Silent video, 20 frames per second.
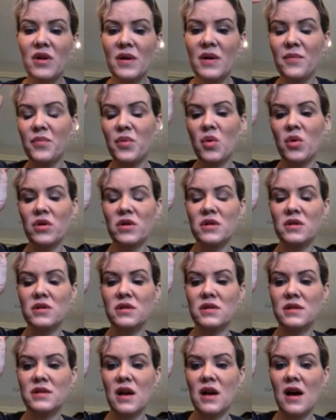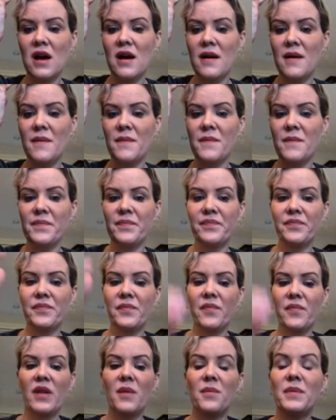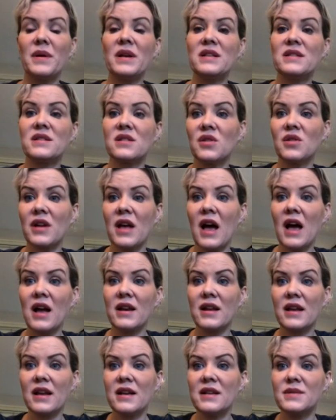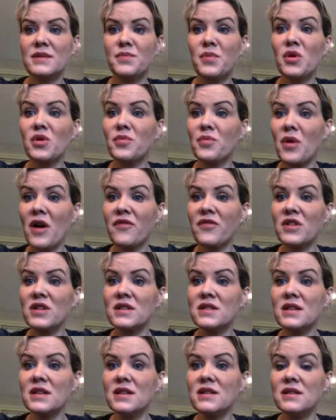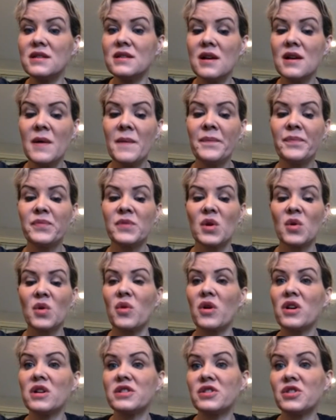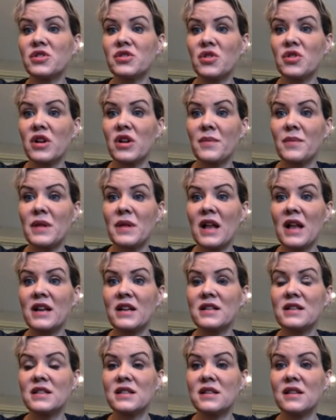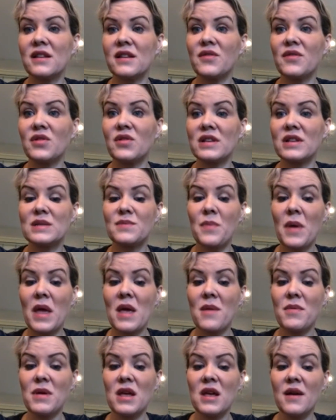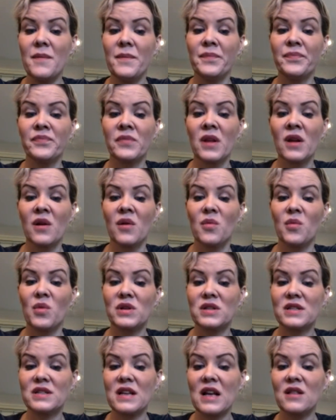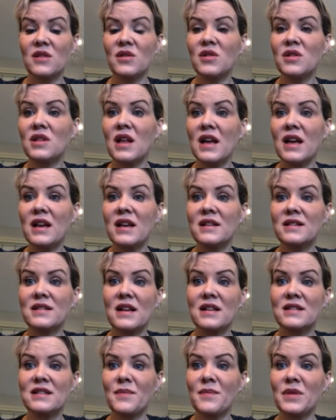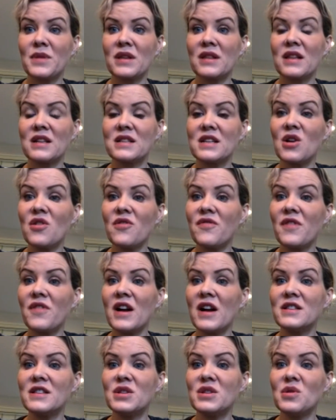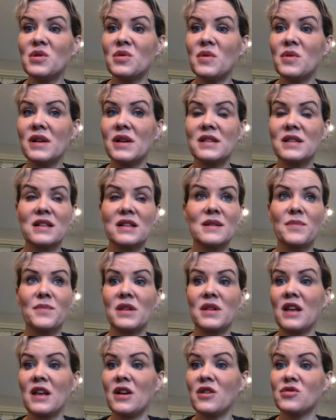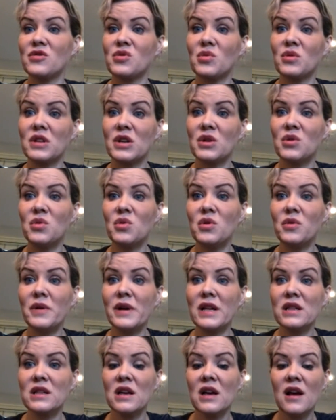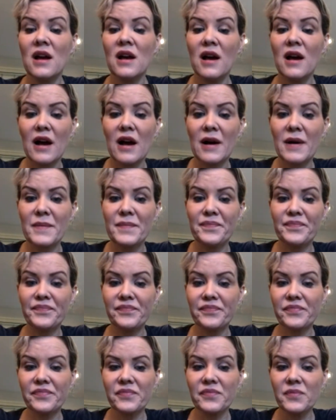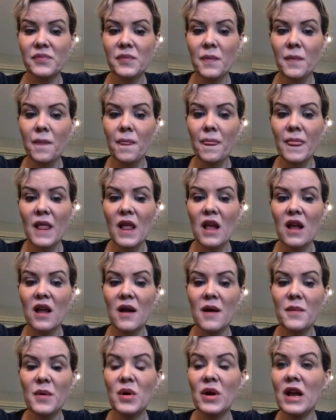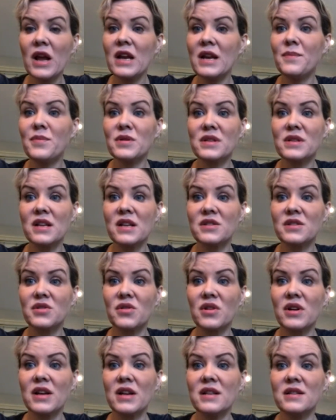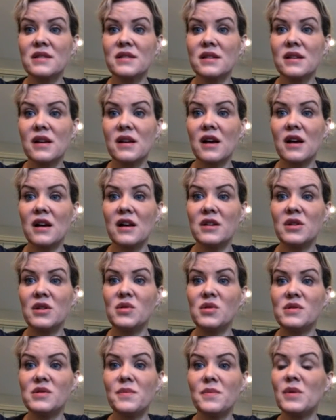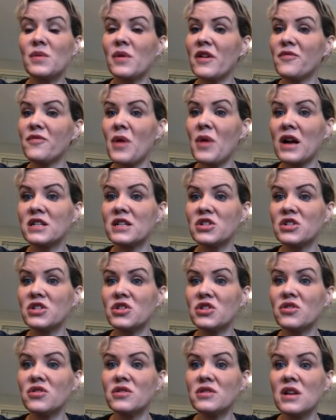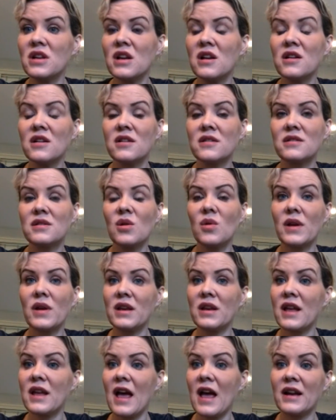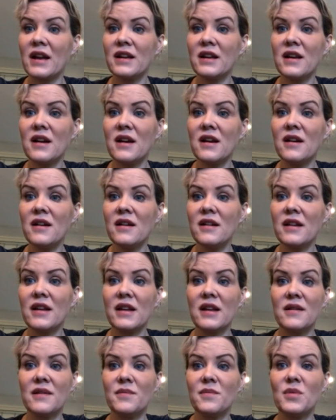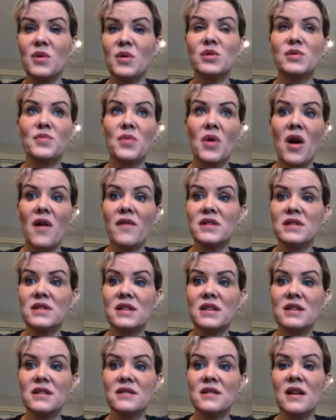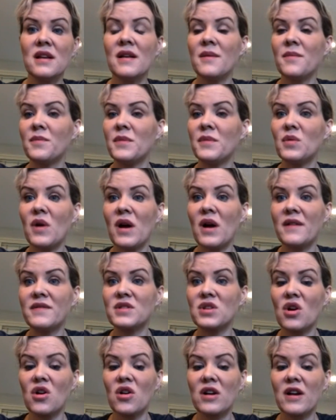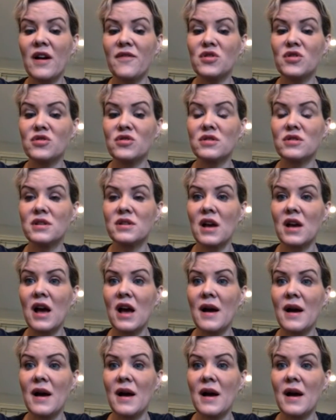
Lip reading: important piece to look at is birth preferences. Where is your surrogate planning to deliver this baby? What does that look like? Is that something that terrifies you? Is that something that you're totally cool with? About 80% of surrogates use midwife practitioners. So in Canada, in most provinces, midwives are governed